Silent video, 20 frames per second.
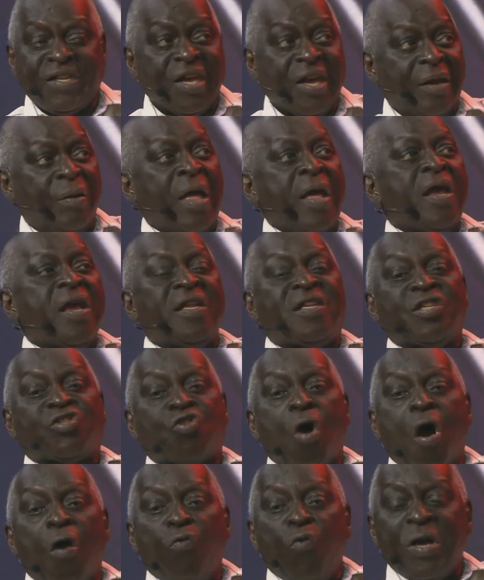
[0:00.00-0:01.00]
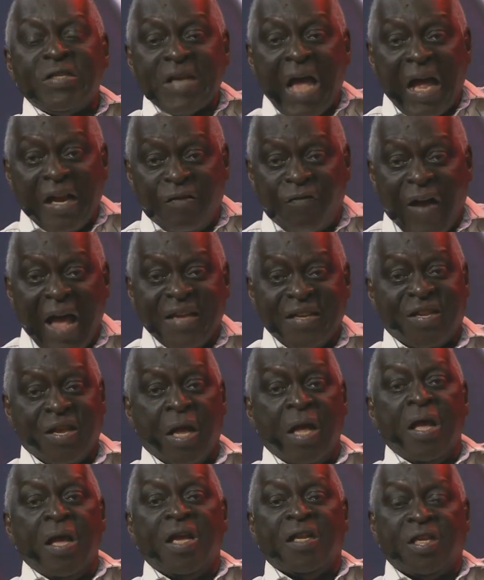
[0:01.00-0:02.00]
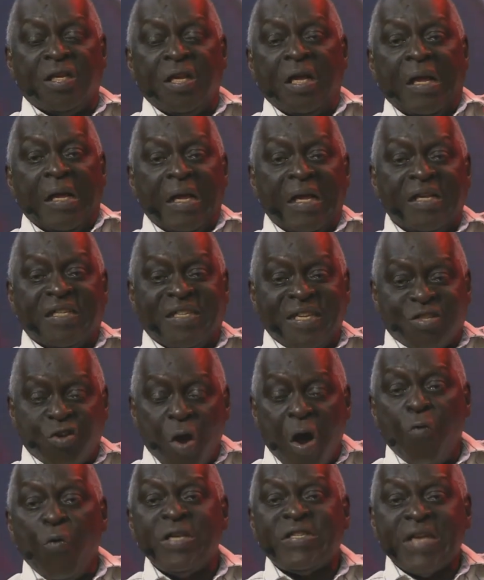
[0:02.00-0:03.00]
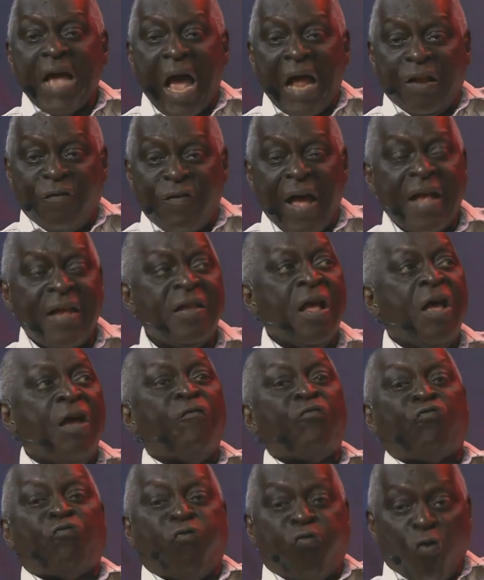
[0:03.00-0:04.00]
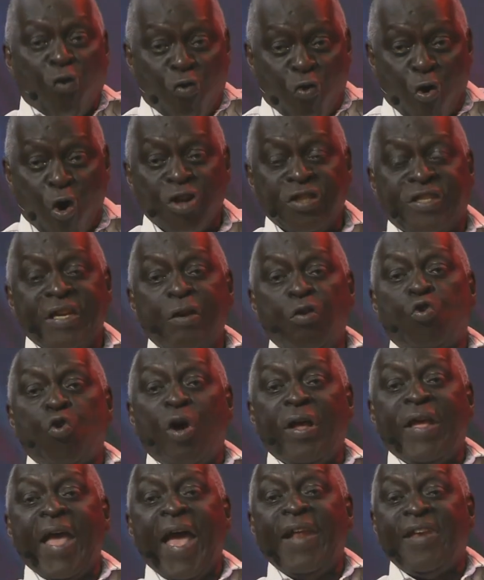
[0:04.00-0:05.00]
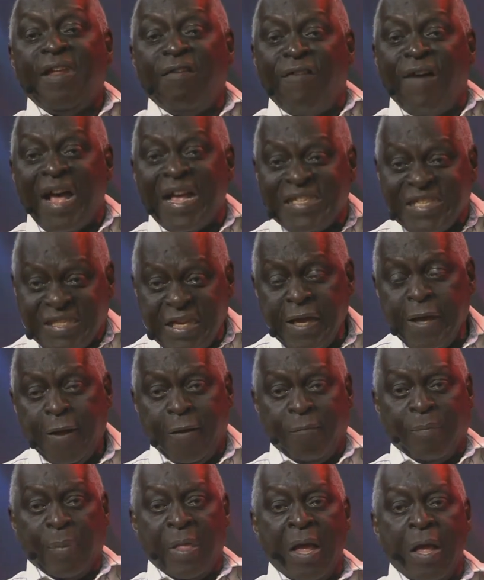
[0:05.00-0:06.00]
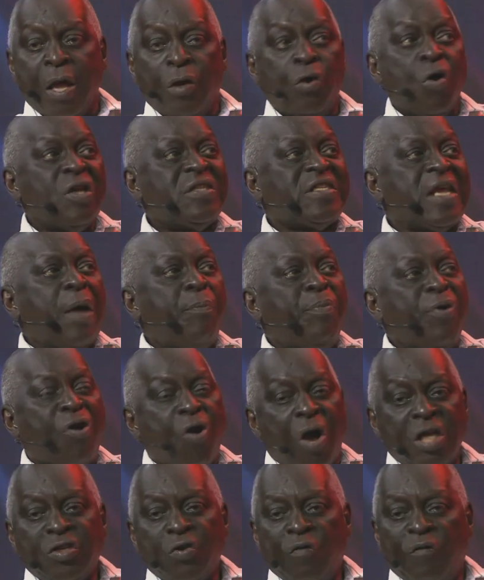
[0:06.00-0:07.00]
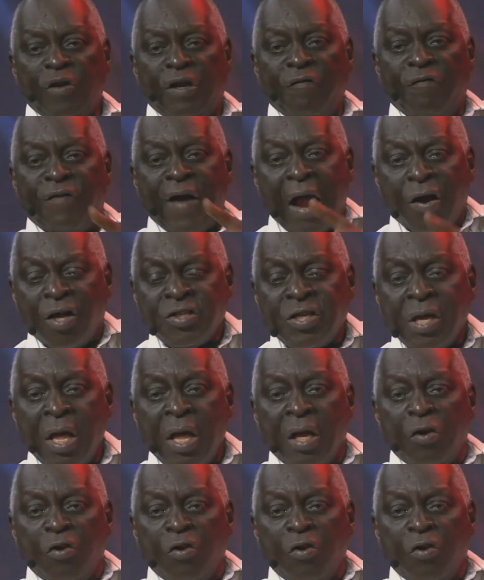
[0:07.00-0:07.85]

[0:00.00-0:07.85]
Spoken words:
it is always advised. It is always advised to continue to get the vaccine. Don't say because you have the virus. Don't say